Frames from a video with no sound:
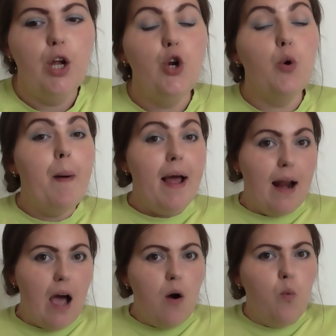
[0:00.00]

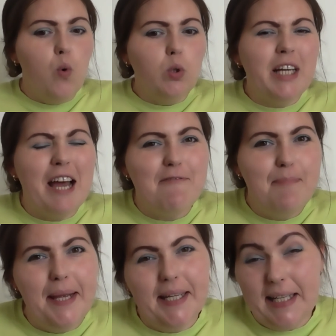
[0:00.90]
Lubella would
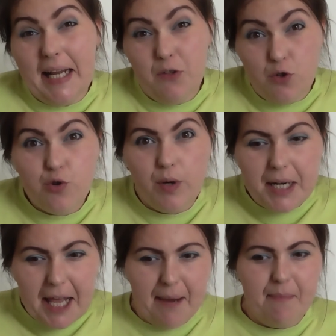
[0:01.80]
have been an unusual
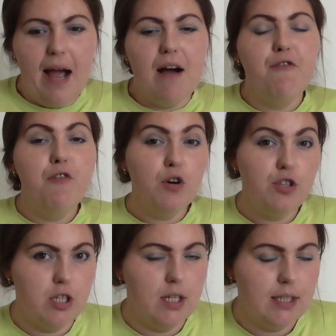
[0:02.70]
name.
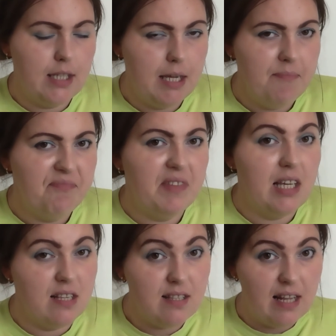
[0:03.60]
Unfortunately,
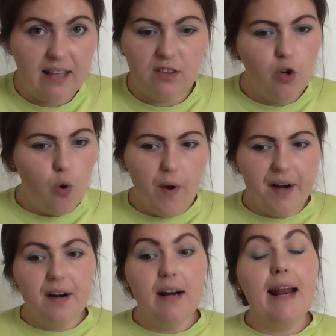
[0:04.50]
this led nowhere.